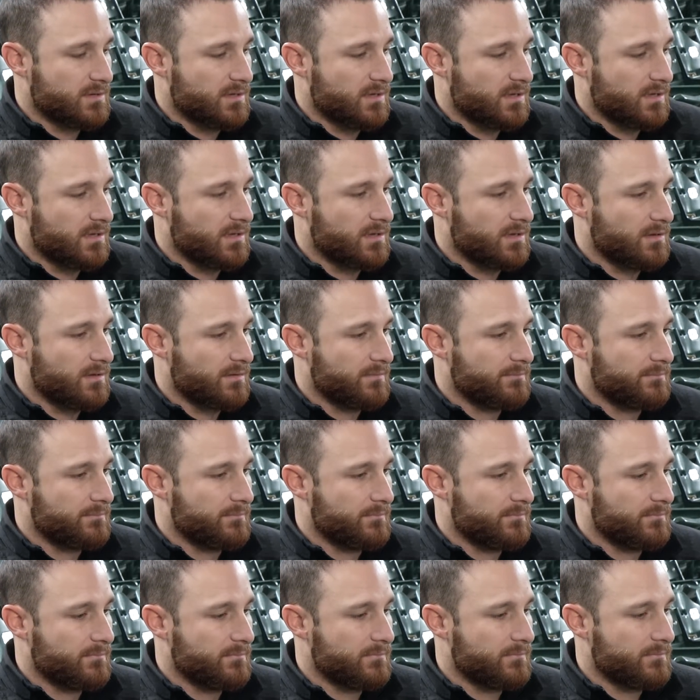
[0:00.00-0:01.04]
Uh,
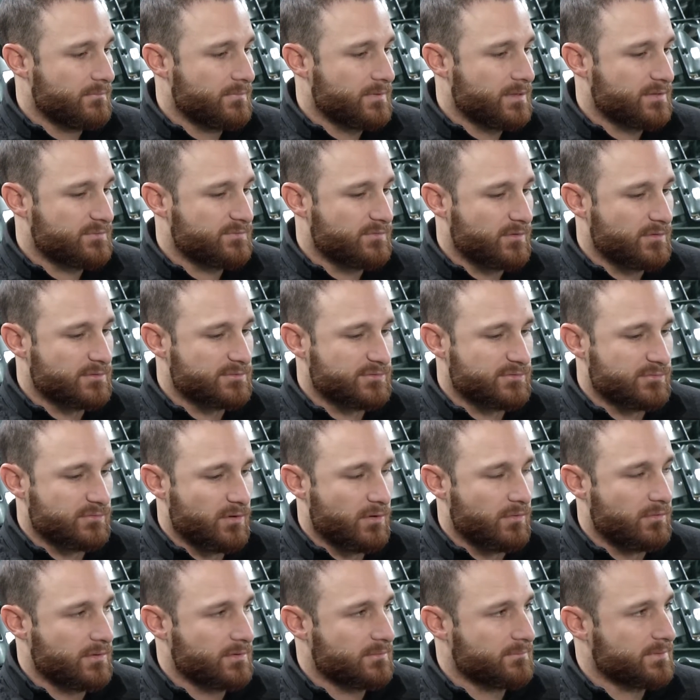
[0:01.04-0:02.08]
as far as
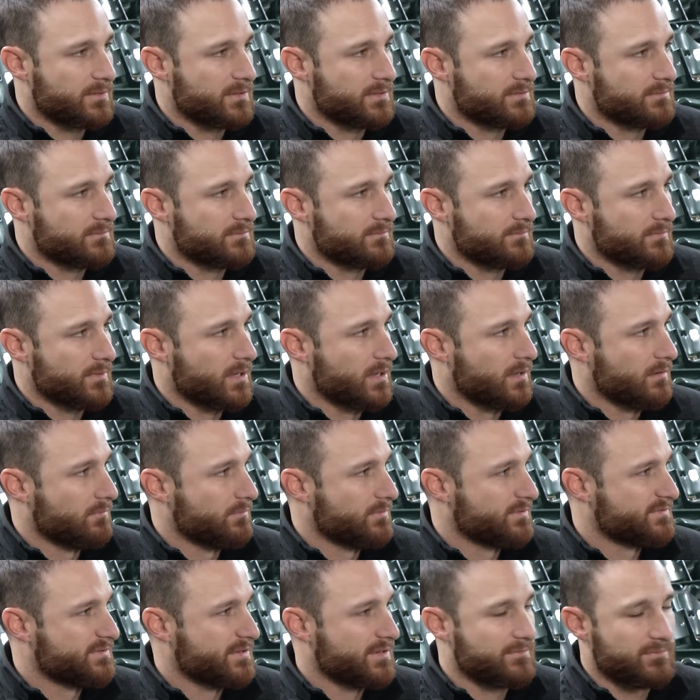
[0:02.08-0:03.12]
throwing, but uh,
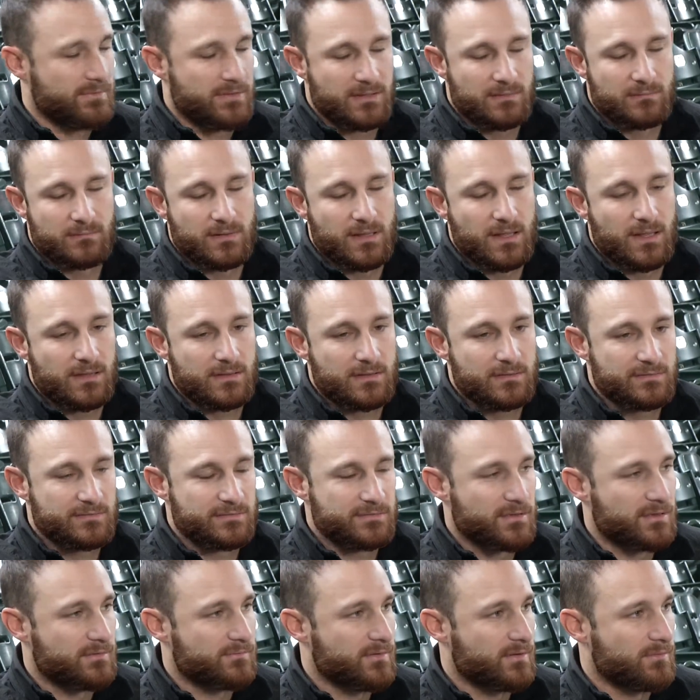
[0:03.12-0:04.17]
receiving and blocking
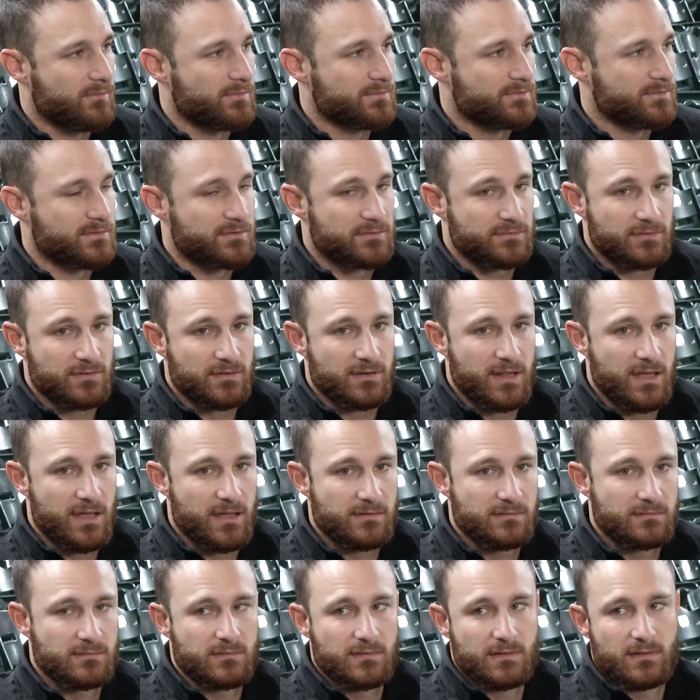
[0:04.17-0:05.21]
stuff I wasn't as good
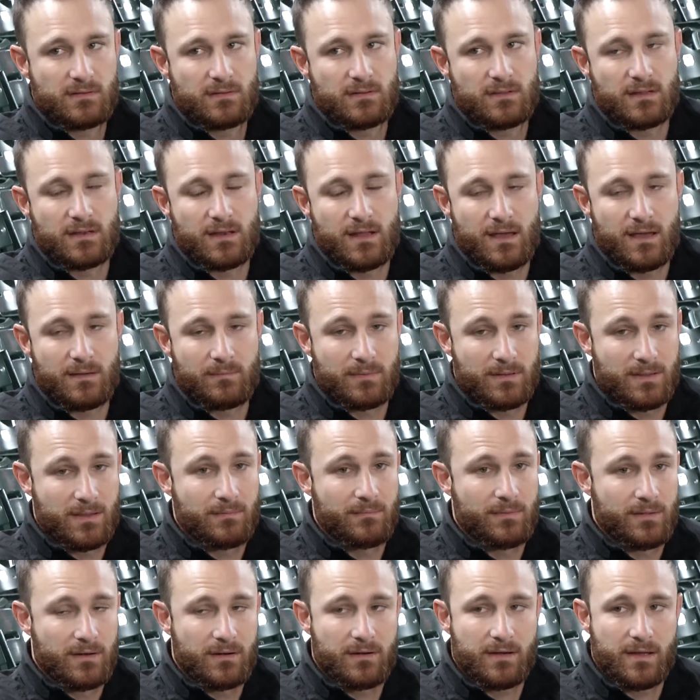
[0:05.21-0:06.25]
at. And now I'm a
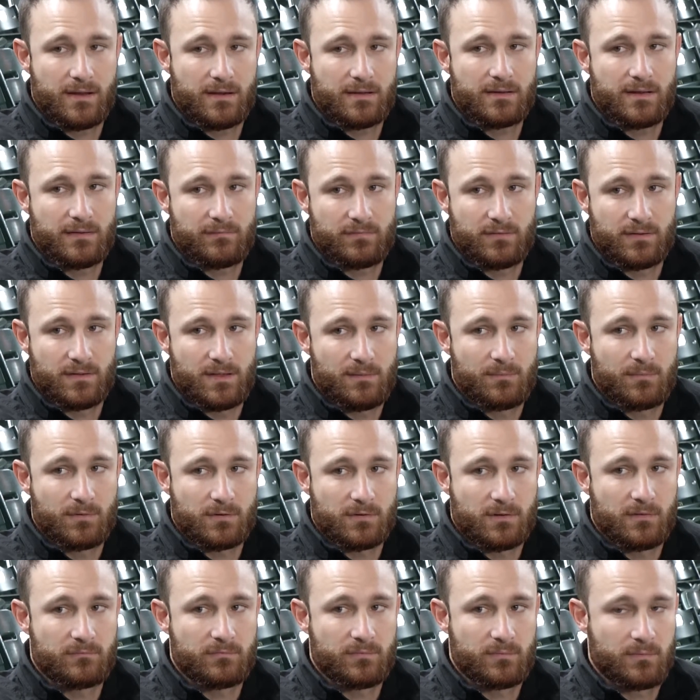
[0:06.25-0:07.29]
lot better at it. I feel a lot more
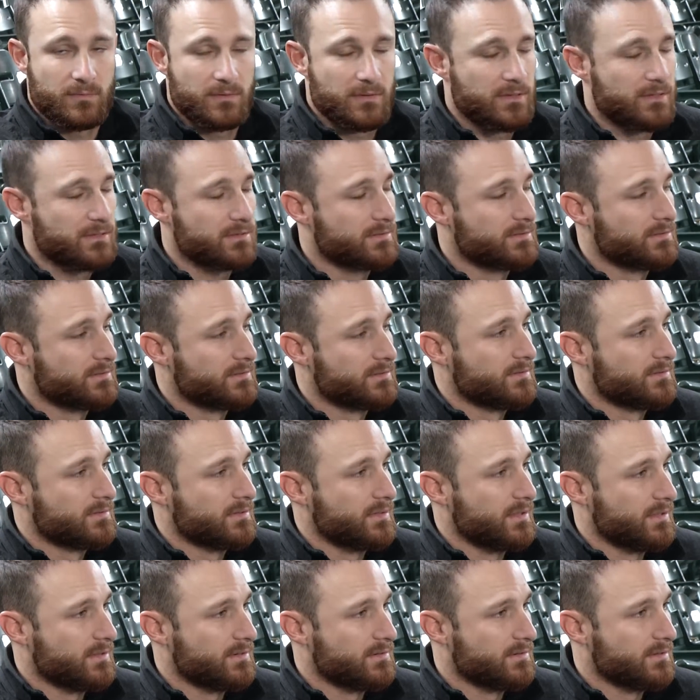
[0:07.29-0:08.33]
comfortable with it.
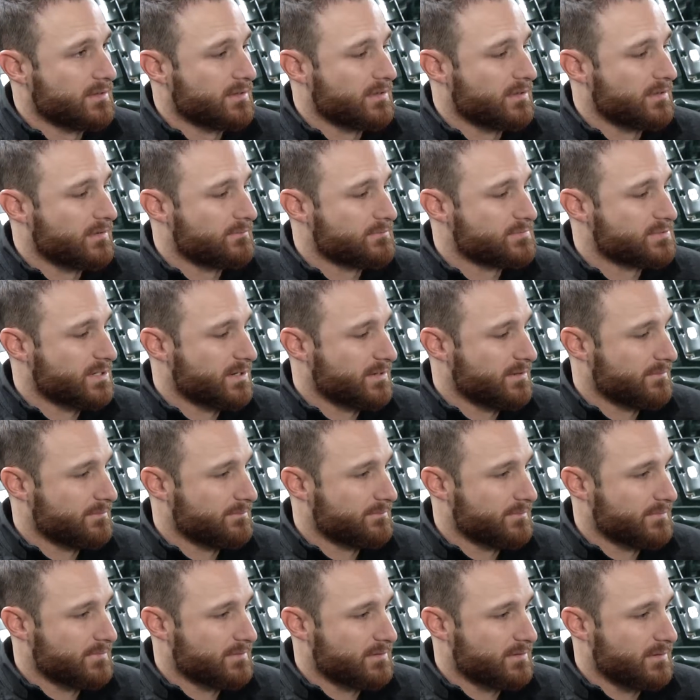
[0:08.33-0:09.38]
And uh, I'm trying to,
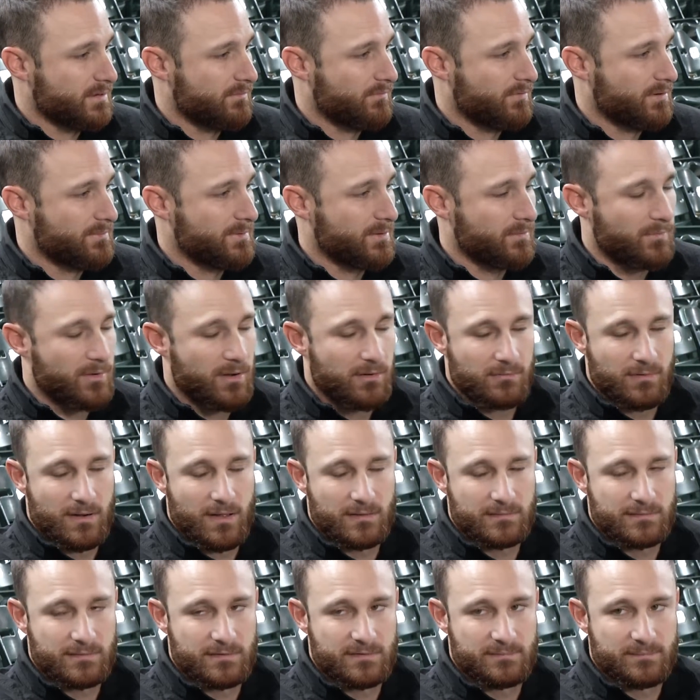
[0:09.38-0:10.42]
I want to be
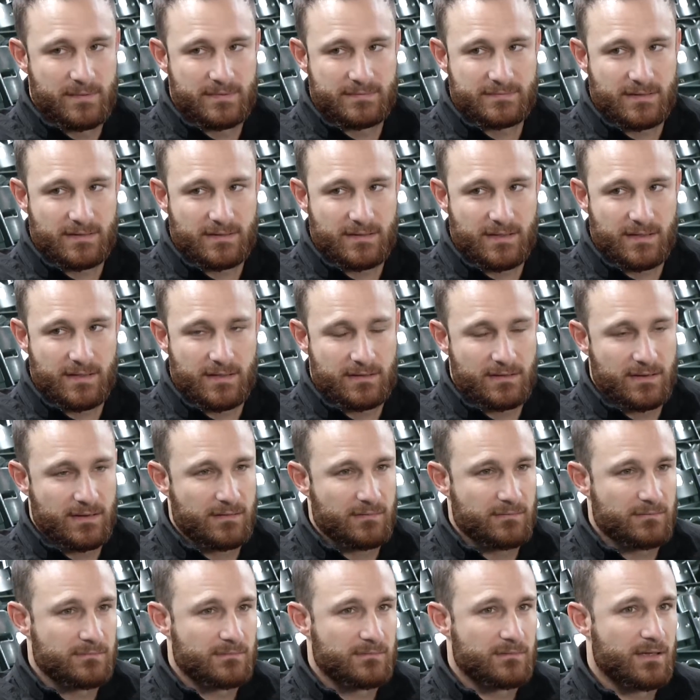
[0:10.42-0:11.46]
well-rounded as best I can. I
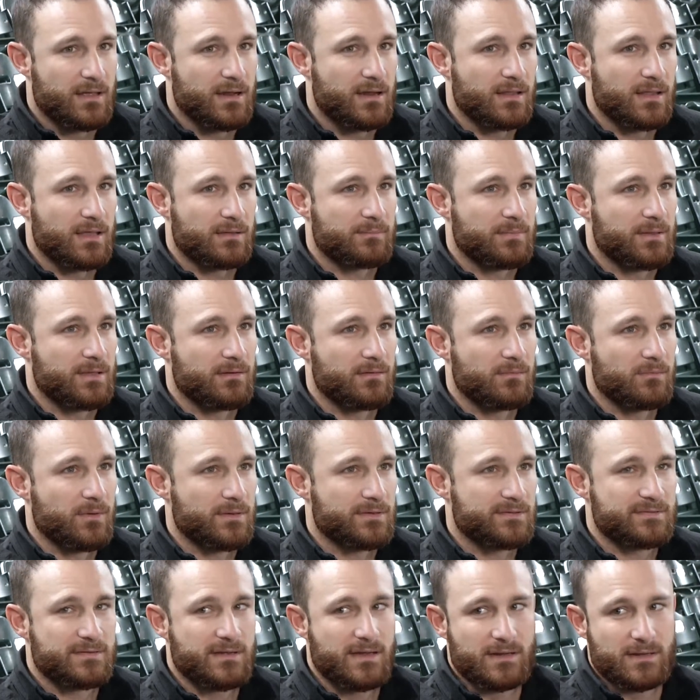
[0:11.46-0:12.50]
don't, I don't like being a
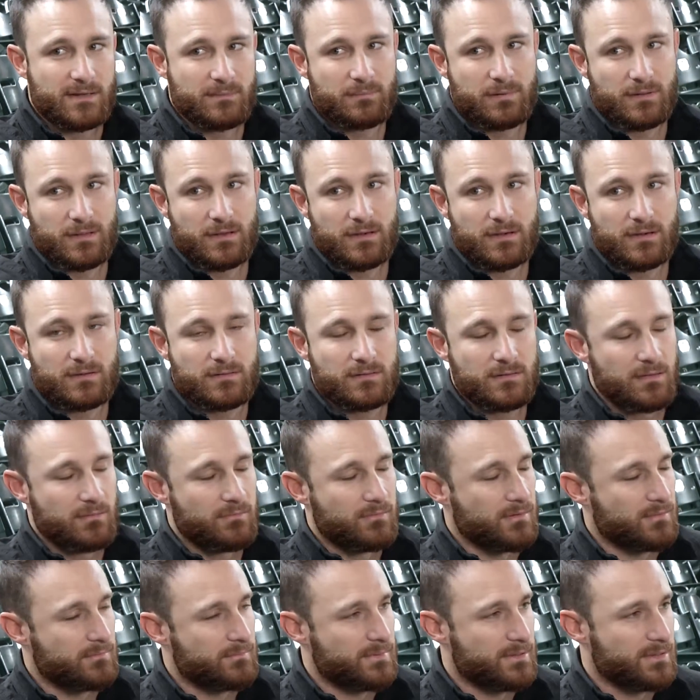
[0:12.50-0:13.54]
one-sided player. I
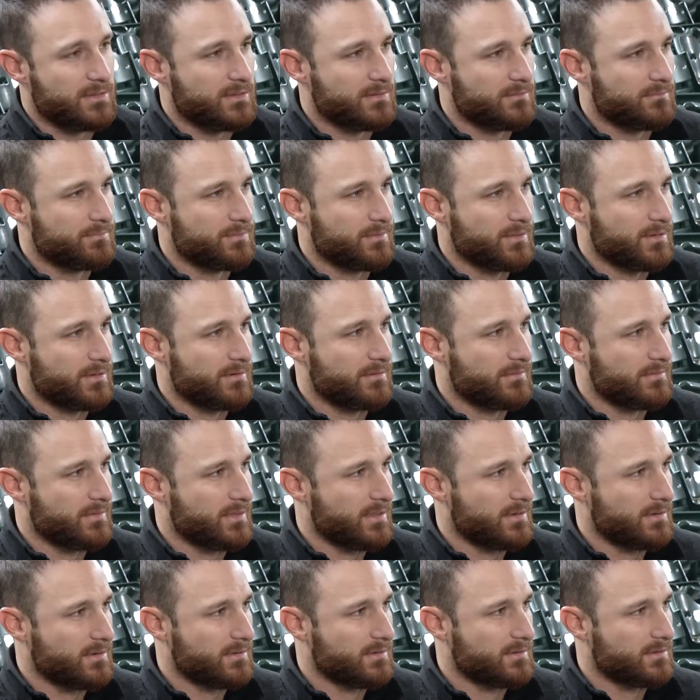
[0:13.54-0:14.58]
want to be a player
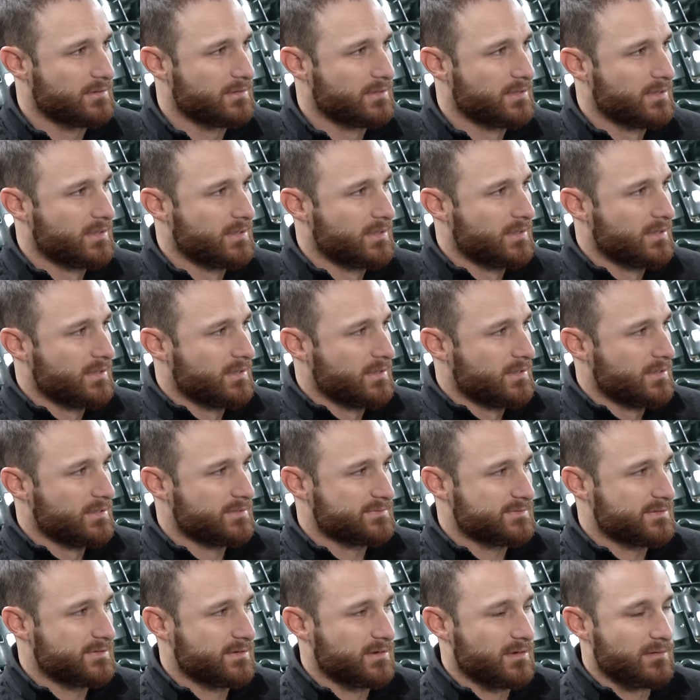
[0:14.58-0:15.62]
that uh,
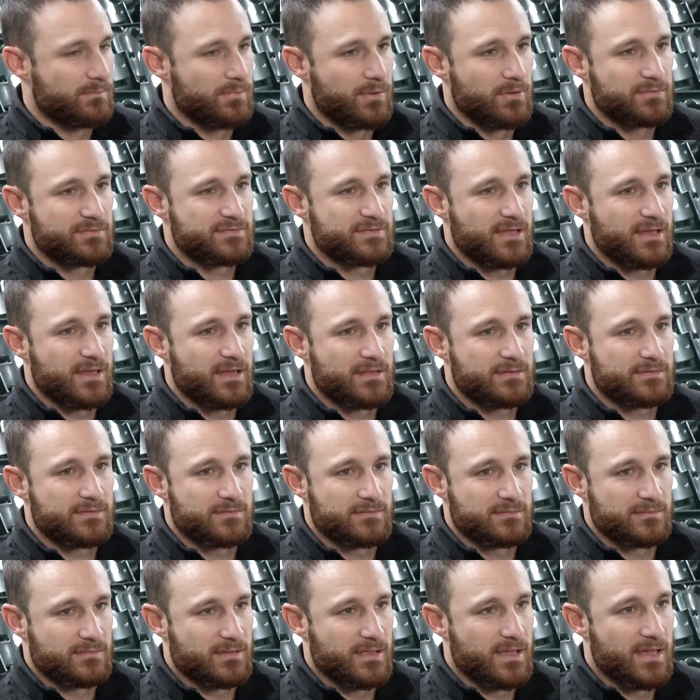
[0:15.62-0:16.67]
is good on both sides
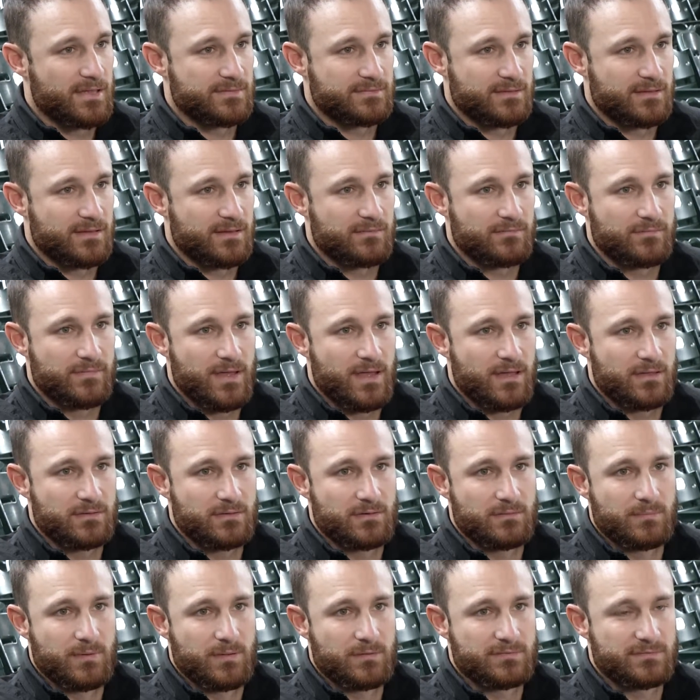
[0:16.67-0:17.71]
because it adds a lot of value
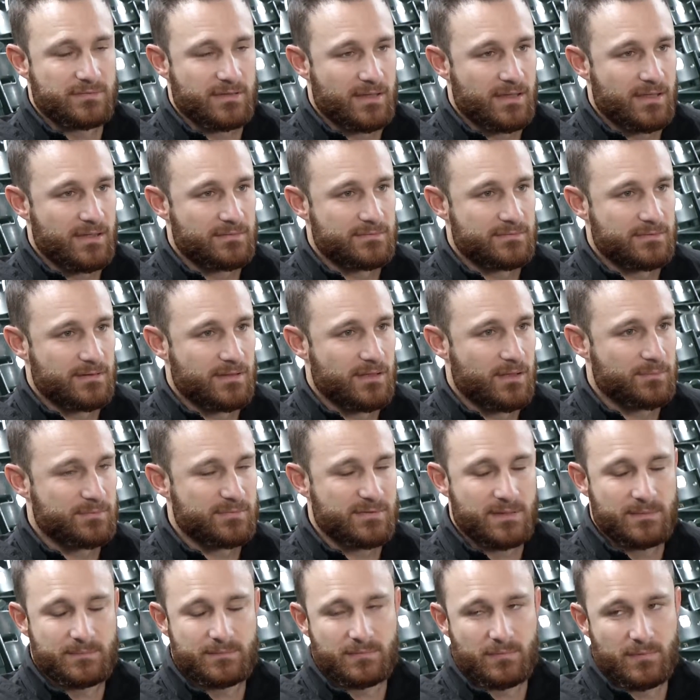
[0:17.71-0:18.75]
to both sides and it helps
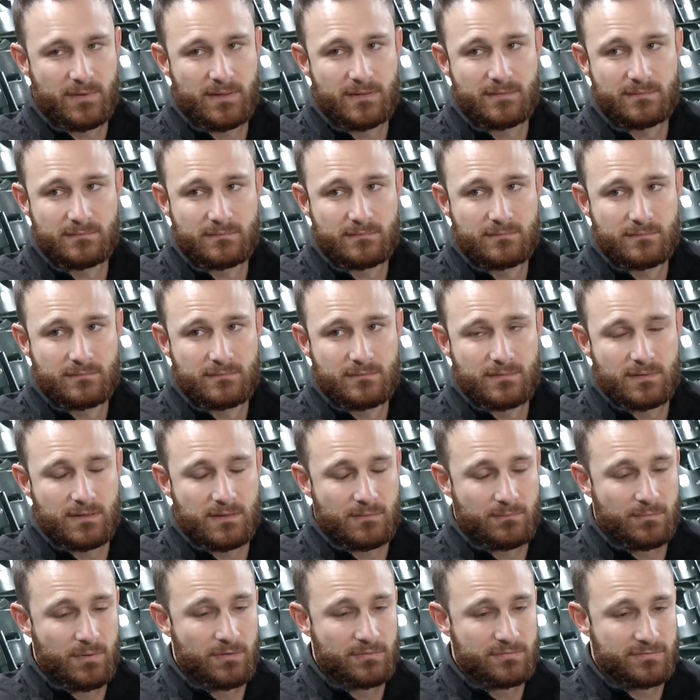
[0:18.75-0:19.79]
teams win
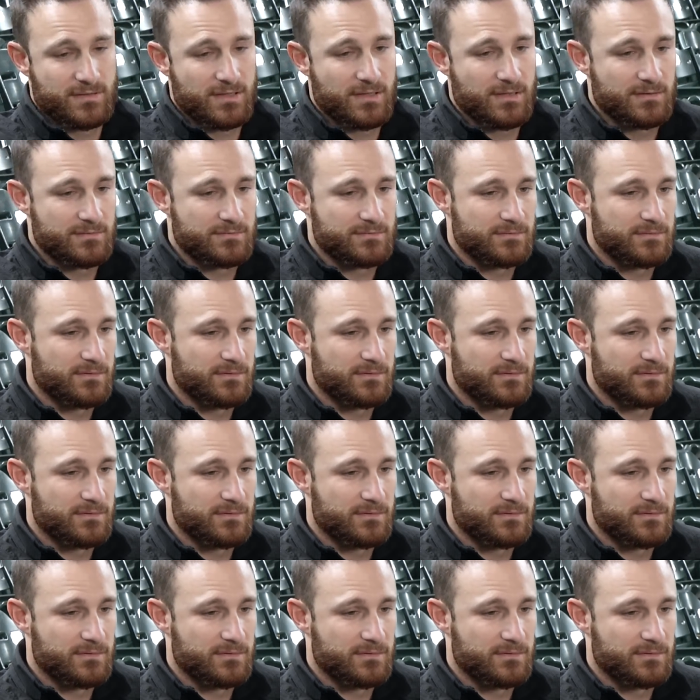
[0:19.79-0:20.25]
on both sides.